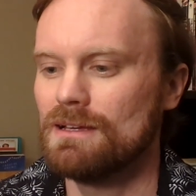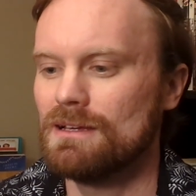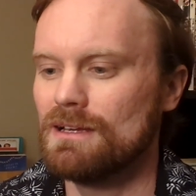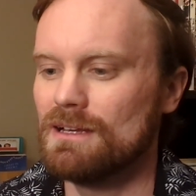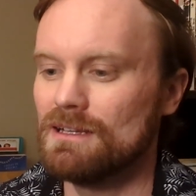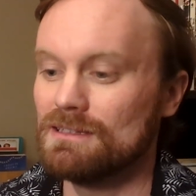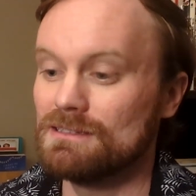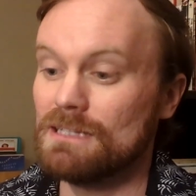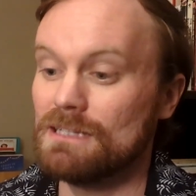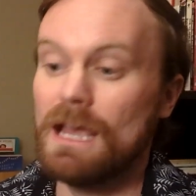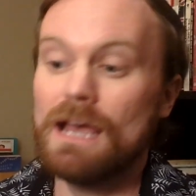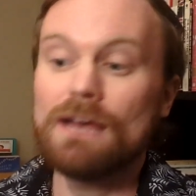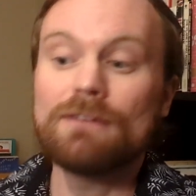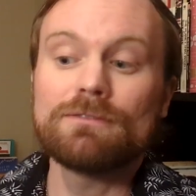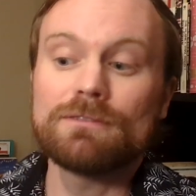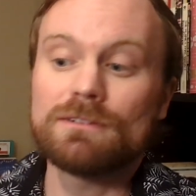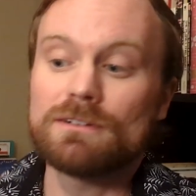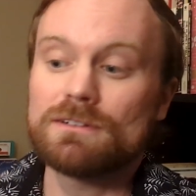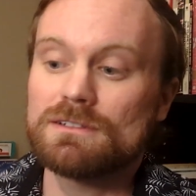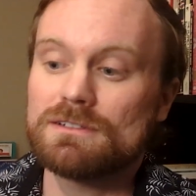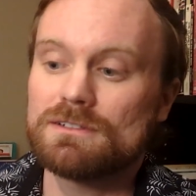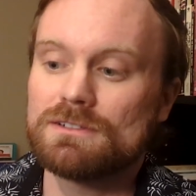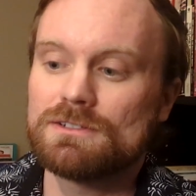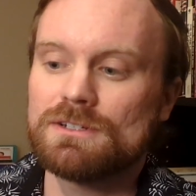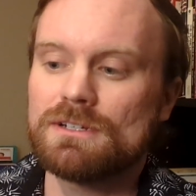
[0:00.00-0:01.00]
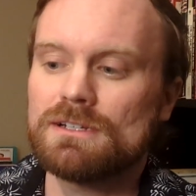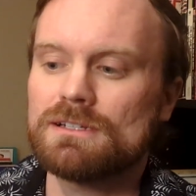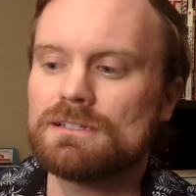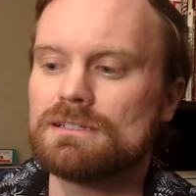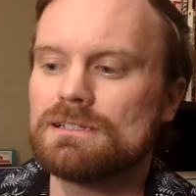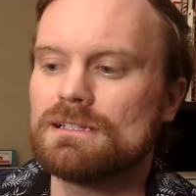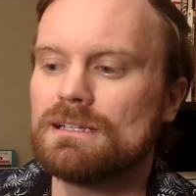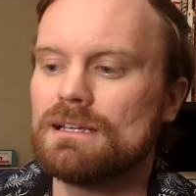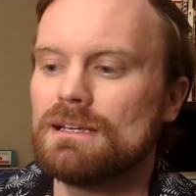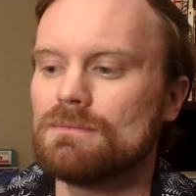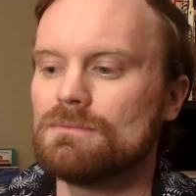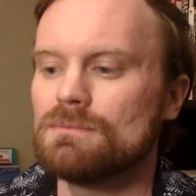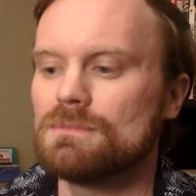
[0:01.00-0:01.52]
His efforts just
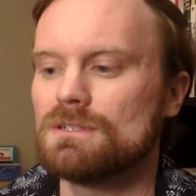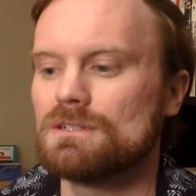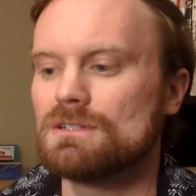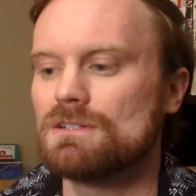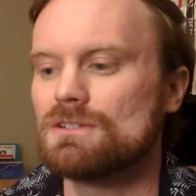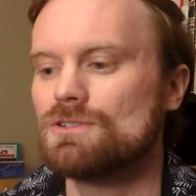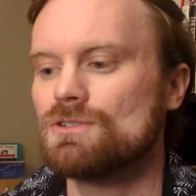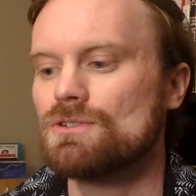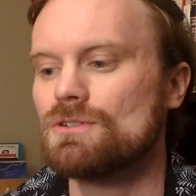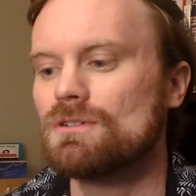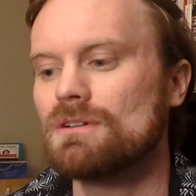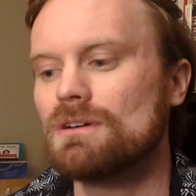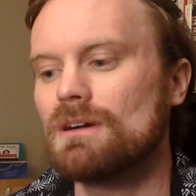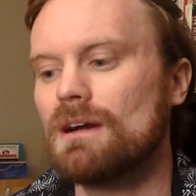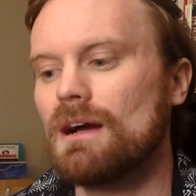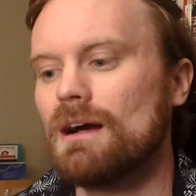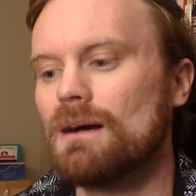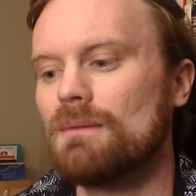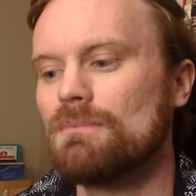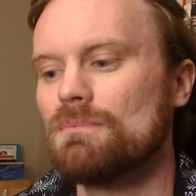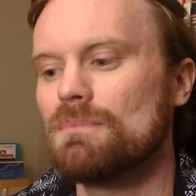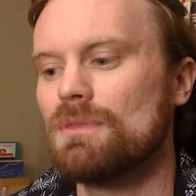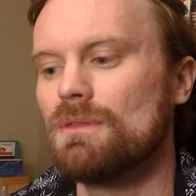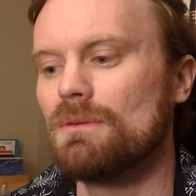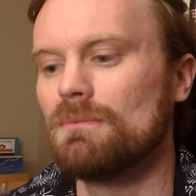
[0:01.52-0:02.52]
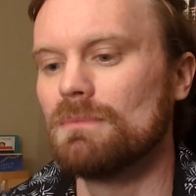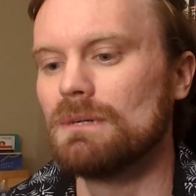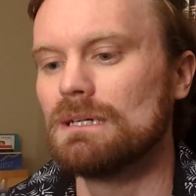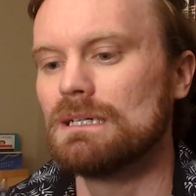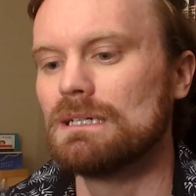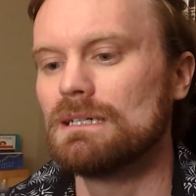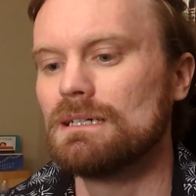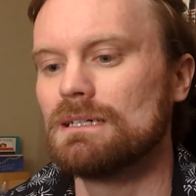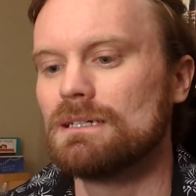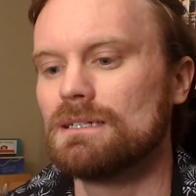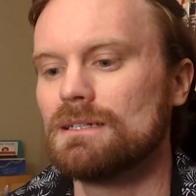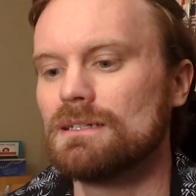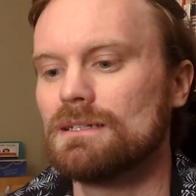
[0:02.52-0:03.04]
seemed to stir up the
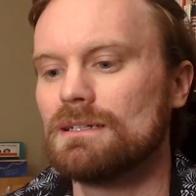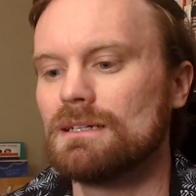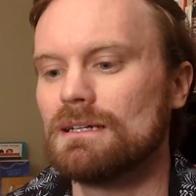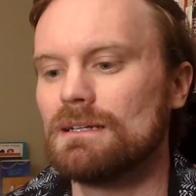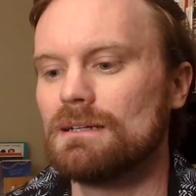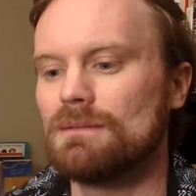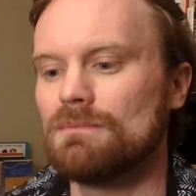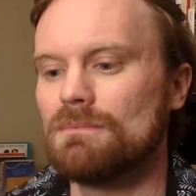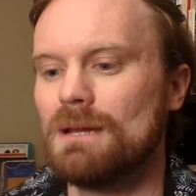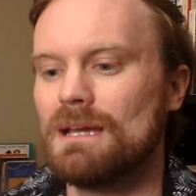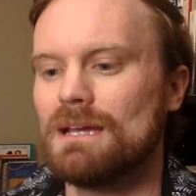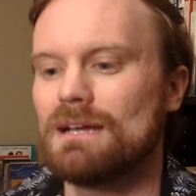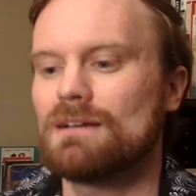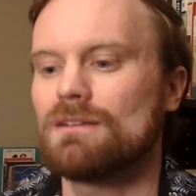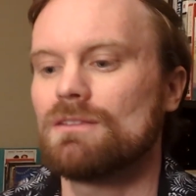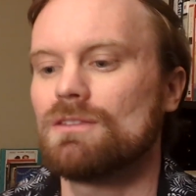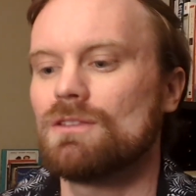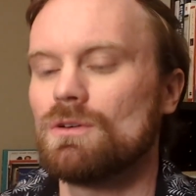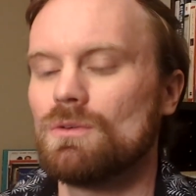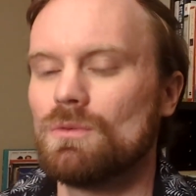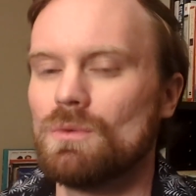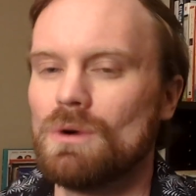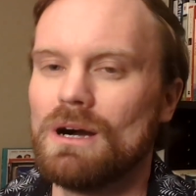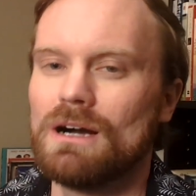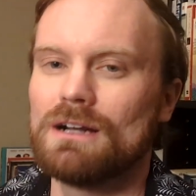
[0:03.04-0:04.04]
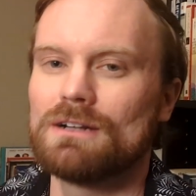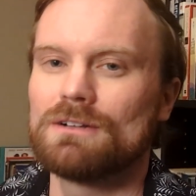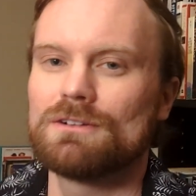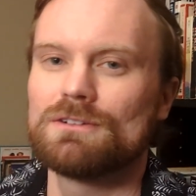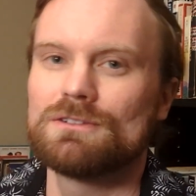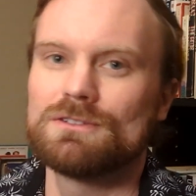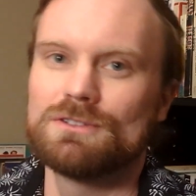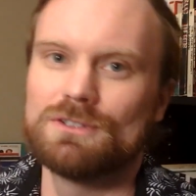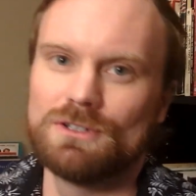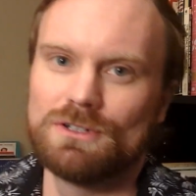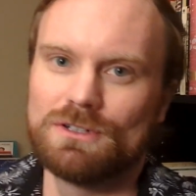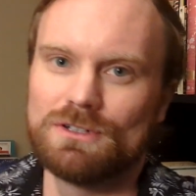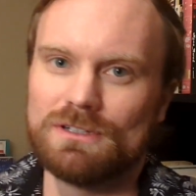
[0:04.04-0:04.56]
mud and make the water
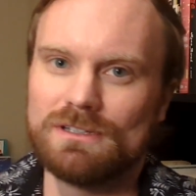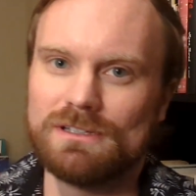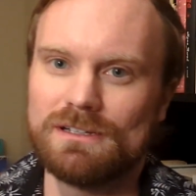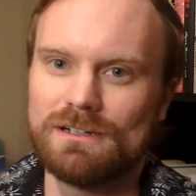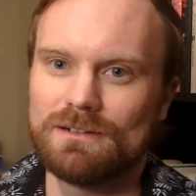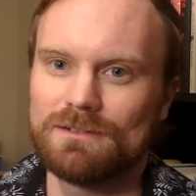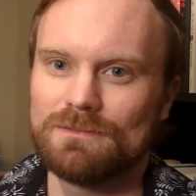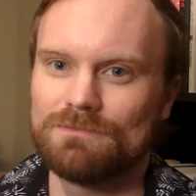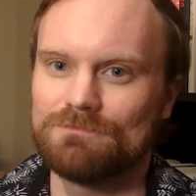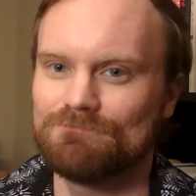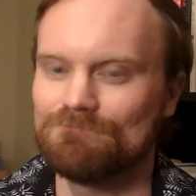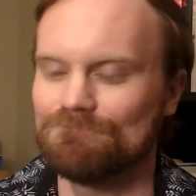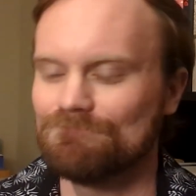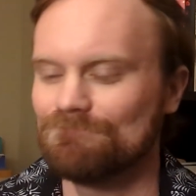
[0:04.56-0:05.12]
dirtier.